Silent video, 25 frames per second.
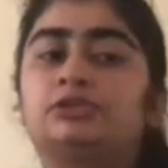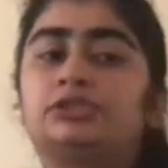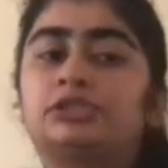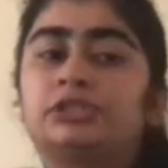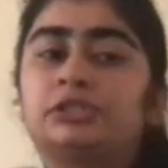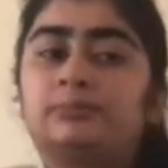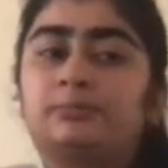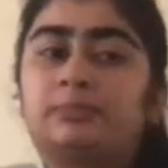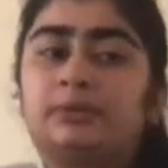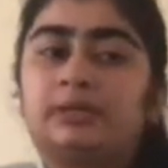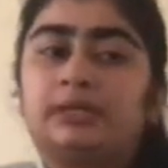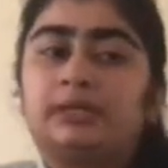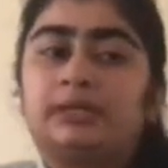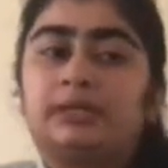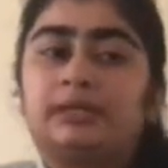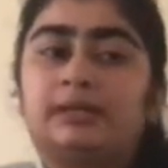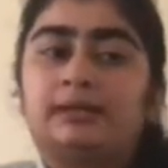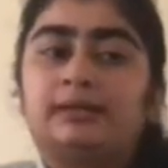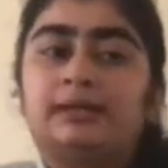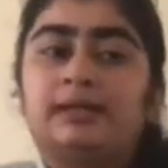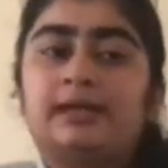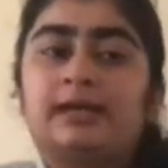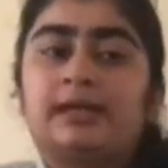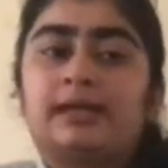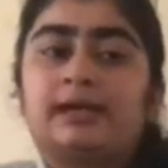period
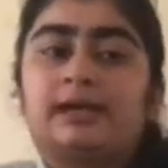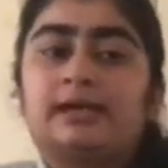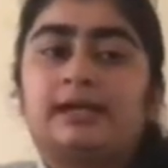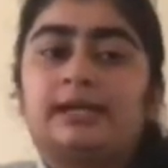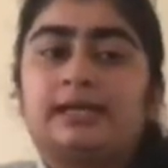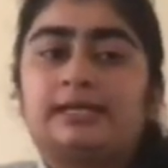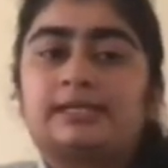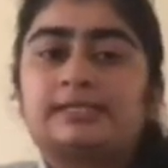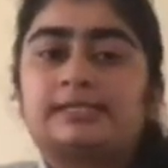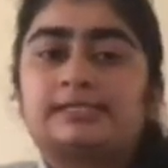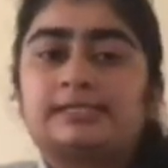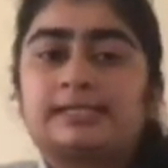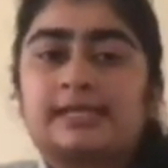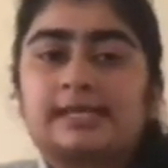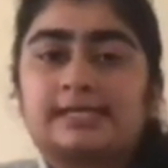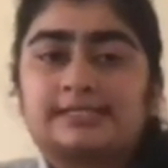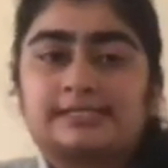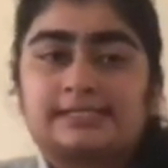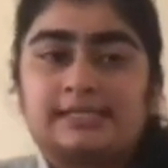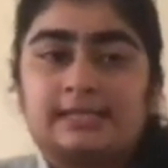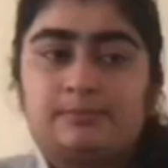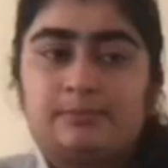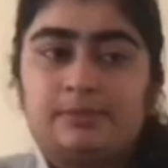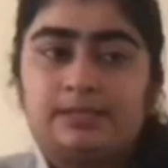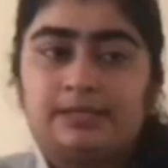against
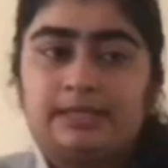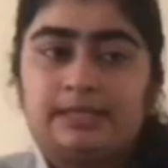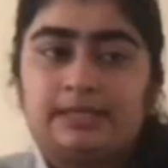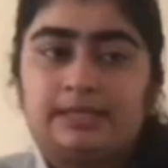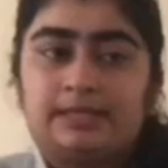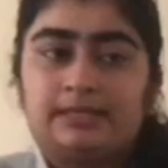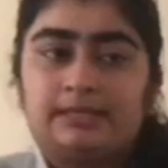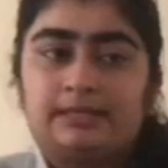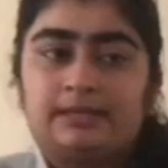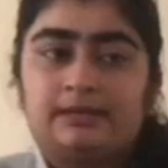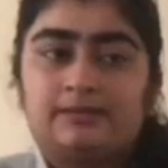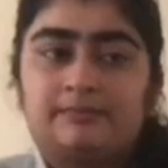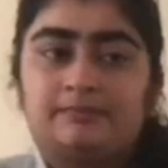taxable income